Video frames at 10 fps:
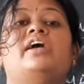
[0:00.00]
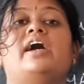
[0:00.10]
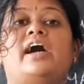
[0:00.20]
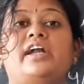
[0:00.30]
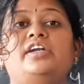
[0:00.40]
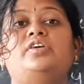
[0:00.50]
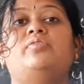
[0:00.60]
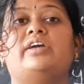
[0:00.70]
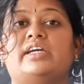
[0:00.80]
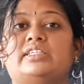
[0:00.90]
And you
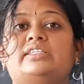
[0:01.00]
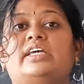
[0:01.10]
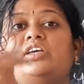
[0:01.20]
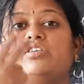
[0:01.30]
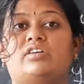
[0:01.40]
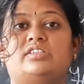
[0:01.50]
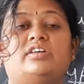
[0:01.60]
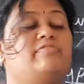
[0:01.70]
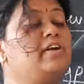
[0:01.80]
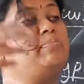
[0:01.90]
can see
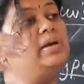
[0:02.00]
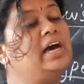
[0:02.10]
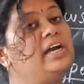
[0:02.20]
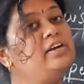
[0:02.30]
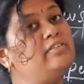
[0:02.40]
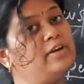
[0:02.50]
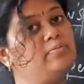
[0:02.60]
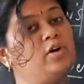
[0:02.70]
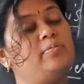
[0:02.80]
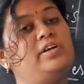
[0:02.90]
yourself, and behind one
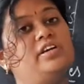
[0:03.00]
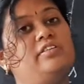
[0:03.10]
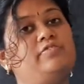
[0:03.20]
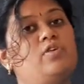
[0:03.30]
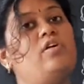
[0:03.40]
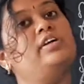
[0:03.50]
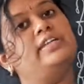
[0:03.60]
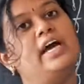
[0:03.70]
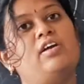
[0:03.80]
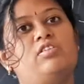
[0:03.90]
more mirror if you hold,
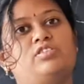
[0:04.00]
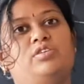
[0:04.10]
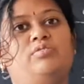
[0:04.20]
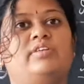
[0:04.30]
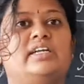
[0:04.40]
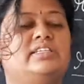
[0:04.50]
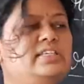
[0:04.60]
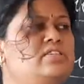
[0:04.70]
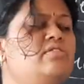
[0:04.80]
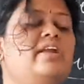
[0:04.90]
there also you can
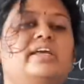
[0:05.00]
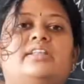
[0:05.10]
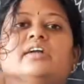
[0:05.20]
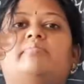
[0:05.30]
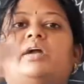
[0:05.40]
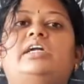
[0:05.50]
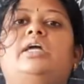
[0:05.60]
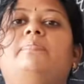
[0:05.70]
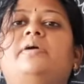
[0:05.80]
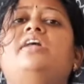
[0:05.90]
see. So like that,
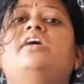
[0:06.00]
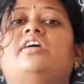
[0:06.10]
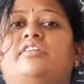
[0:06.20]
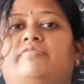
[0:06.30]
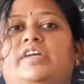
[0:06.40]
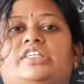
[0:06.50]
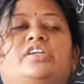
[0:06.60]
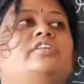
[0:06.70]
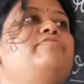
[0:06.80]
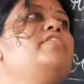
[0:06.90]
multiple
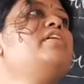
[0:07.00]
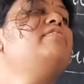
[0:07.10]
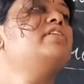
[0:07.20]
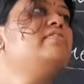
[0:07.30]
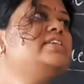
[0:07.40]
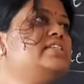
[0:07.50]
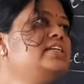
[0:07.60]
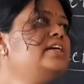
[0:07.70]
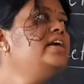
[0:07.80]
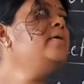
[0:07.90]
reflection. If you have
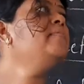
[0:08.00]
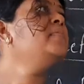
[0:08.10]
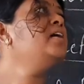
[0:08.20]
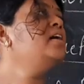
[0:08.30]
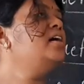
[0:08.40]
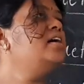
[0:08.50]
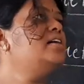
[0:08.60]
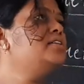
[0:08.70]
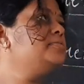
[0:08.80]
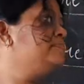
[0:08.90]
visited
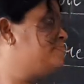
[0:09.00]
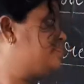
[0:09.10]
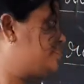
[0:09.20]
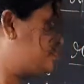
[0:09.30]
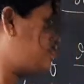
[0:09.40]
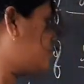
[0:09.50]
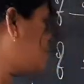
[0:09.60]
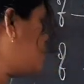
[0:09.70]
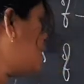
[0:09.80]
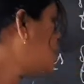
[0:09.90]

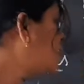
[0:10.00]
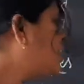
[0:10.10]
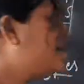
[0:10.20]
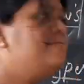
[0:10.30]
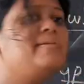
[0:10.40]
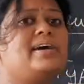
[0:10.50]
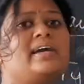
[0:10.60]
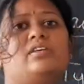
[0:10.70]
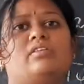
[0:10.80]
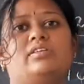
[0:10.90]
Lal Bagh
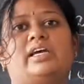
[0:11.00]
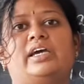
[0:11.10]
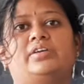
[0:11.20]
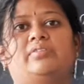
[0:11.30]
and all, there you